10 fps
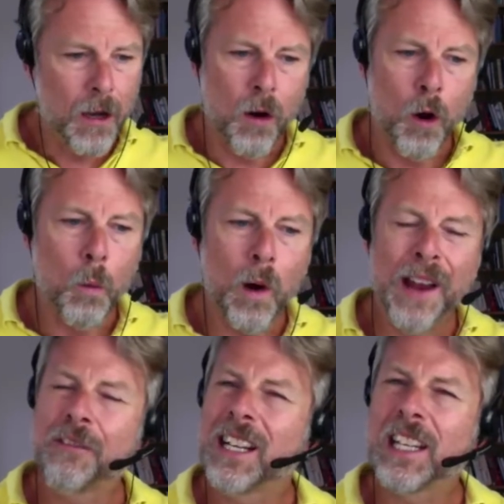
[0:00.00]
or
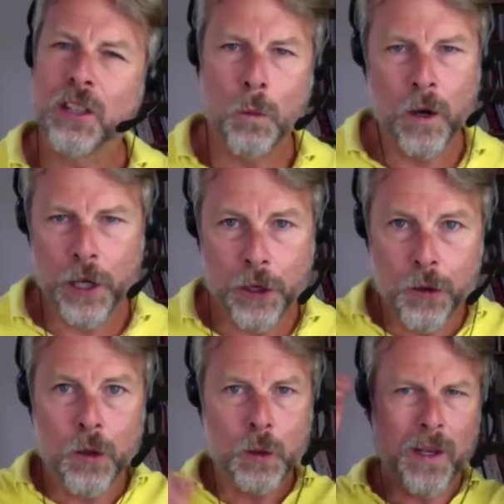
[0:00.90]
whatever it is you want to
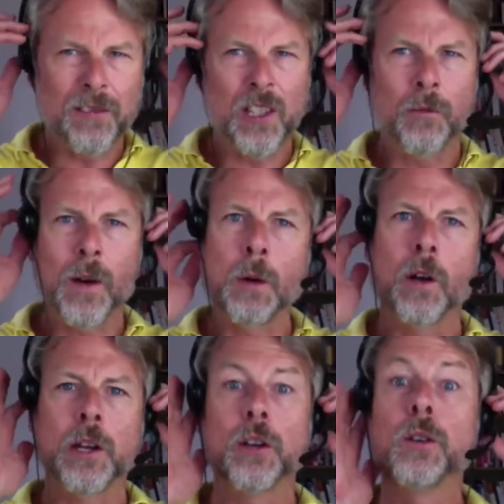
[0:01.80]
use, whatever software you
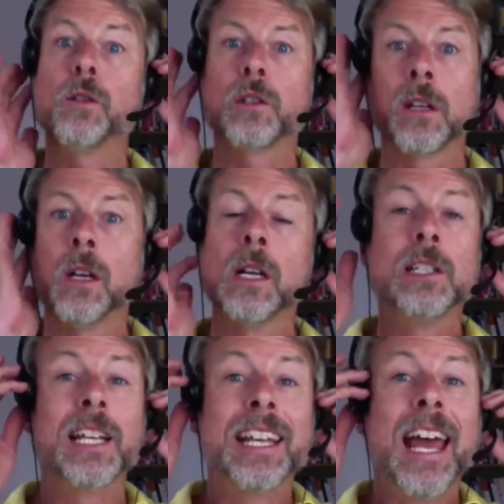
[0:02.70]
want to use
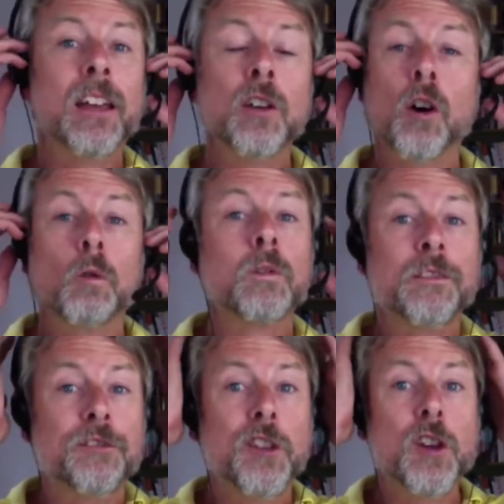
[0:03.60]
to get your
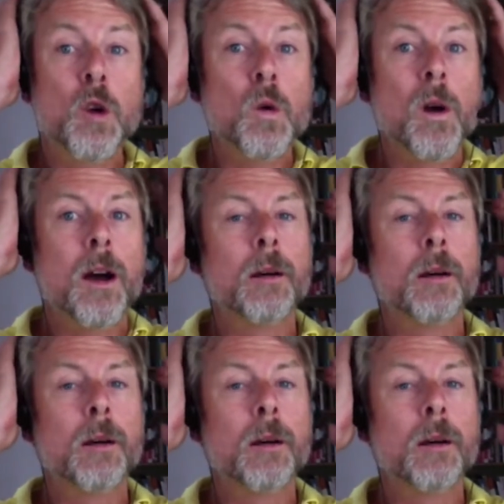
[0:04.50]
review